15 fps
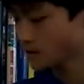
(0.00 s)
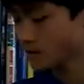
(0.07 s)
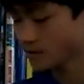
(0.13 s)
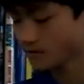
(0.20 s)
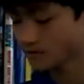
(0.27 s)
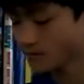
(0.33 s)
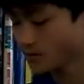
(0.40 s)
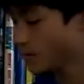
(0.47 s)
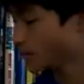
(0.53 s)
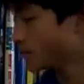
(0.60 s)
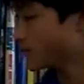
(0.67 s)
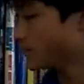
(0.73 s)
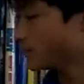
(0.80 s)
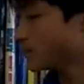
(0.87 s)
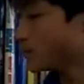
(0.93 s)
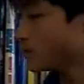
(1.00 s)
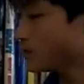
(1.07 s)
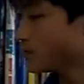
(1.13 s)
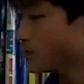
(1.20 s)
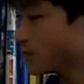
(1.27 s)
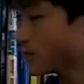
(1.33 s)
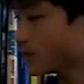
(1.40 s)
If we
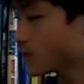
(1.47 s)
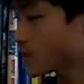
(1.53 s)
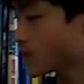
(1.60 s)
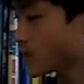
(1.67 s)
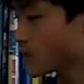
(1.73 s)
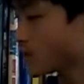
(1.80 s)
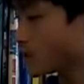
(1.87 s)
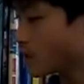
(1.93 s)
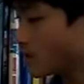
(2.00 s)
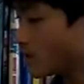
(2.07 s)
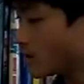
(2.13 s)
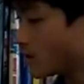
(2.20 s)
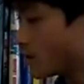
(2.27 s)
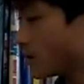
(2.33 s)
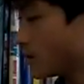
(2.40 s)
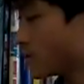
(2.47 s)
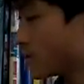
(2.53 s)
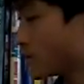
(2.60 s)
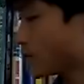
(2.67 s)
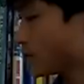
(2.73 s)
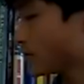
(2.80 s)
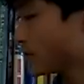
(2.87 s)
move one of